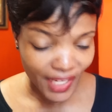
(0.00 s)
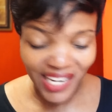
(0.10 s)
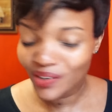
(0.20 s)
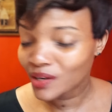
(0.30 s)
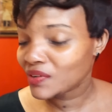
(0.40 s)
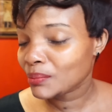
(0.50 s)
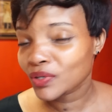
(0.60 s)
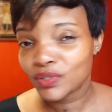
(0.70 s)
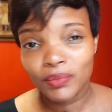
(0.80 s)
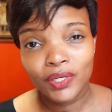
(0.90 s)
I don't know if I'm
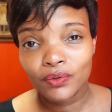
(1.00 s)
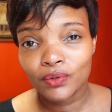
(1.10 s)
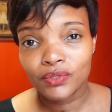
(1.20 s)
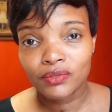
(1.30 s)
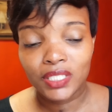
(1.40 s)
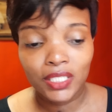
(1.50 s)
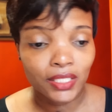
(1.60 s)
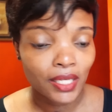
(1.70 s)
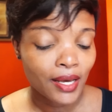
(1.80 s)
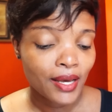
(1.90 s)
going to bring you those
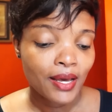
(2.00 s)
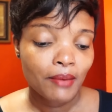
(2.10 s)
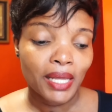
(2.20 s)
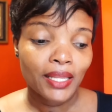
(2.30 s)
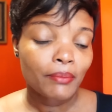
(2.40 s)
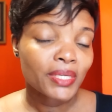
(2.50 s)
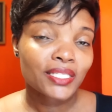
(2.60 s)
receipts, but let me